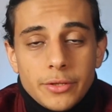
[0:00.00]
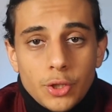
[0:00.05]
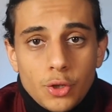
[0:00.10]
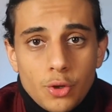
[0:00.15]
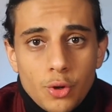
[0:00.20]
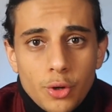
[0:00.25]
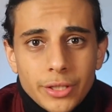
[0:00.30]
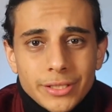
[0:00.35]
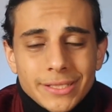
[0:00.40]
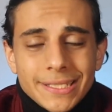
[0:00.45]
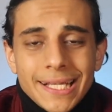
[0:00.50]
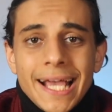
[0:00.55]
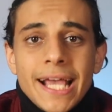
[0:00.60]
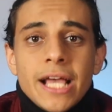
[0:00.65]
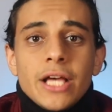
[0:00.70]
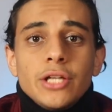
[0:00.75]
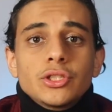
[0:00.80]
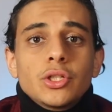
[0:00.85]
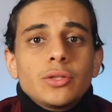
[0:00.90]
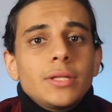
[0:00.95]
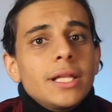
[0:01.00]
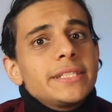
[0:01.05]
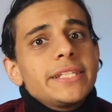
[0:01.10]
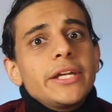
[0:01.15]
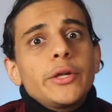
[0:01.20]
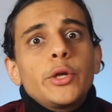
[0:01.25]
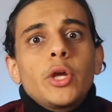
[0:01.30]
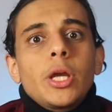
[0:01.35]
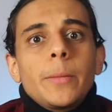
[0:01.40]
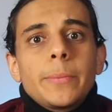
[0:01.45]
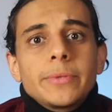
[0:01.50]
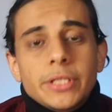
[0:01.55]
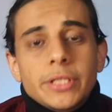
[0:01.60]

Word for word: on the course. So let's say you're doing a